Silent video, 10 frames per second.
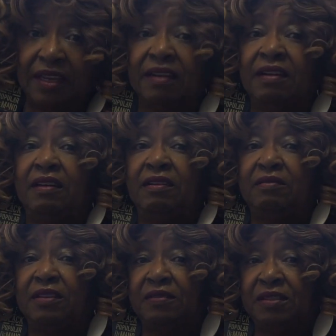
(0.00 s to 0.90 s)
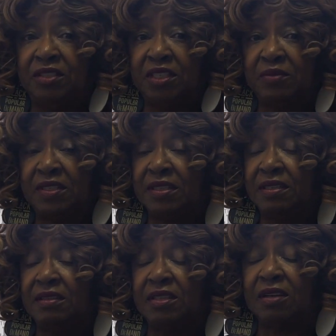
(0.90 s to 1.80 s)
like Reverend Jemison.
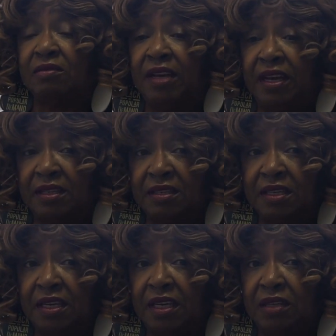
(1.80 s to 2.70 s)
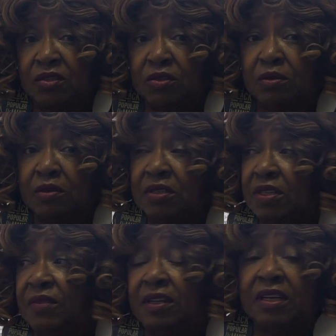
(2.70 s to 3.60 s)
And so Nancy Sorrells
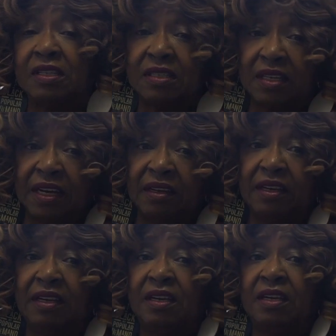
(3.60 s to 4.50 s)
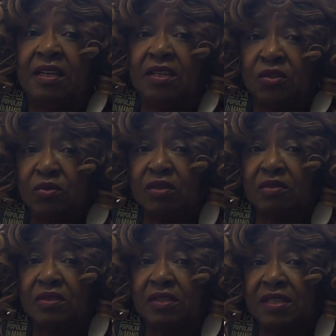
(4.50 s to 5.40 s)
of the Augusta County Historical
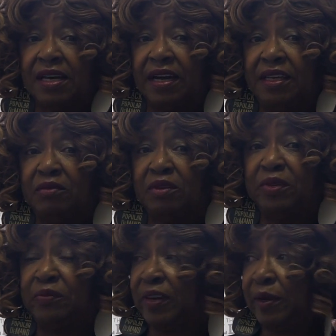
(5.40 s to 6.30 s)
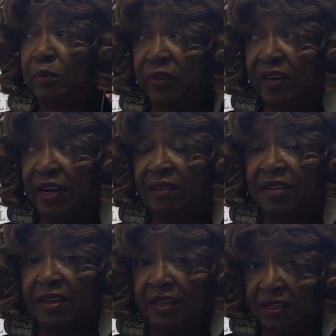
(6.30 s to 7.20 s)
Society will be providing
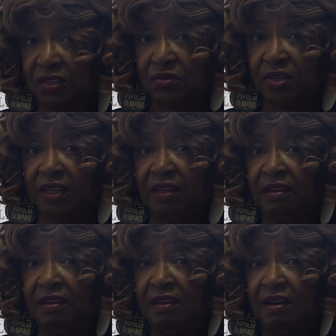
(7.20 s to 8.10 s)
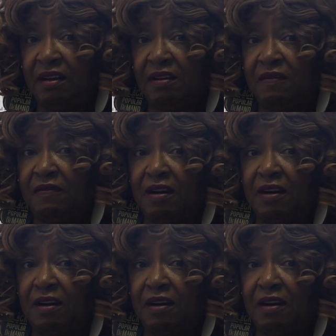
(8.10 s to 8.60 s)
that history of